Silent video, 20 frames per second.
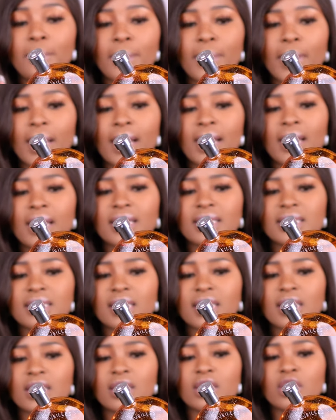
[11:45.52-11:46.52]
but
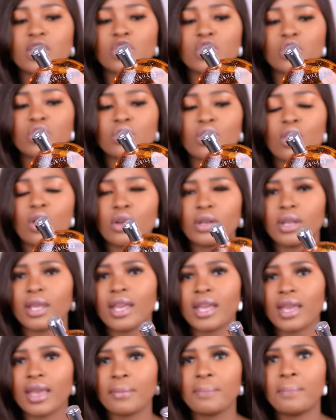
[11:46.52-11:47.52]
it's
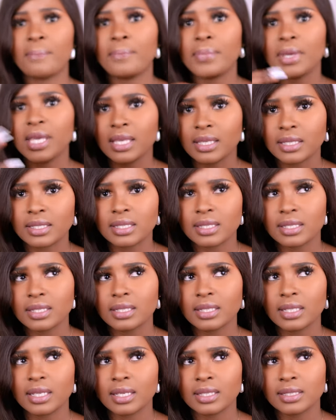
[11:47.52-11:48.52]
not a
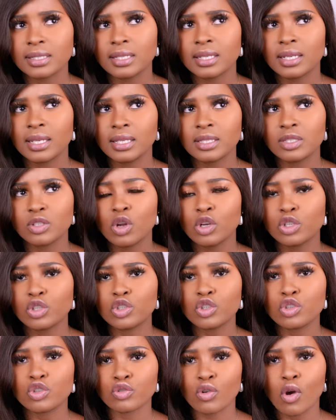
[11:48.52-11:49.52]
beast, is in it's not
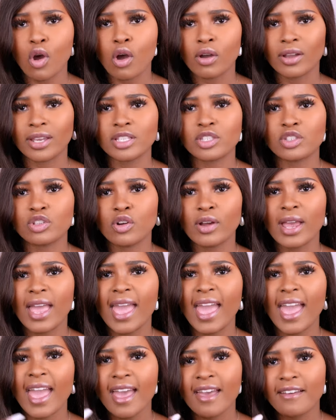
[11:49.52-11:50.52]
strong, it's not
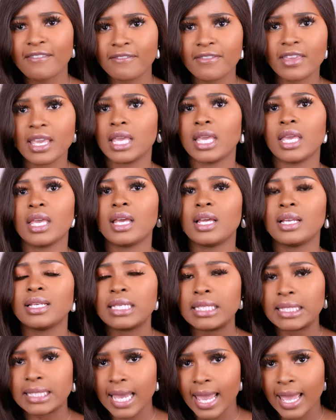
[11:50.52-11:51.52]
heavy
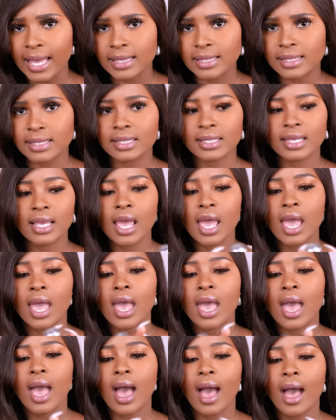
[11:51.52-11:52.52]
and dense.
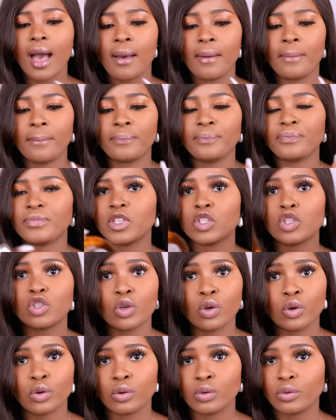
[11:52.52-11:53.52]
Um,
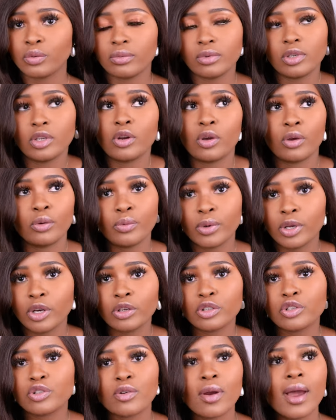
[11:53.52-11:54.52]
so, you know, we're
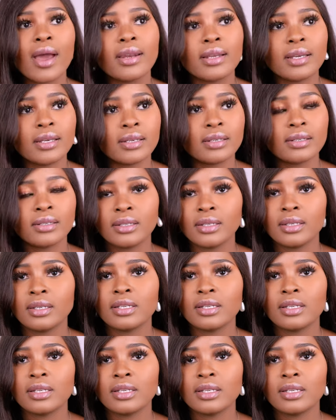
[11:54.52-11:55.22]
not trying to